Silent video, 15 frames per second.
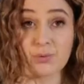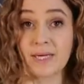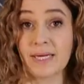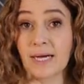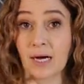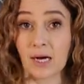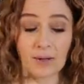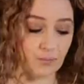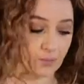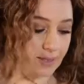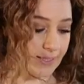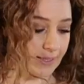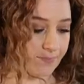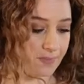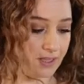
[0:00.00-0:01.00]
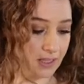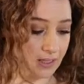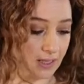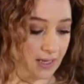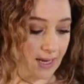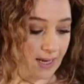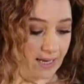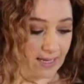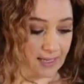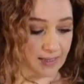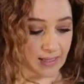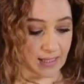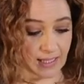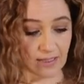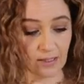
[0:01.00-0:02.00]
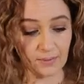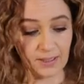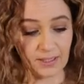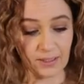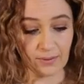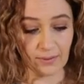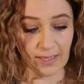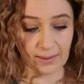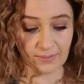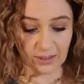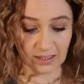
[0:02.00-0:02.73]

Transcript: yum with labneh. And then I'm going to grab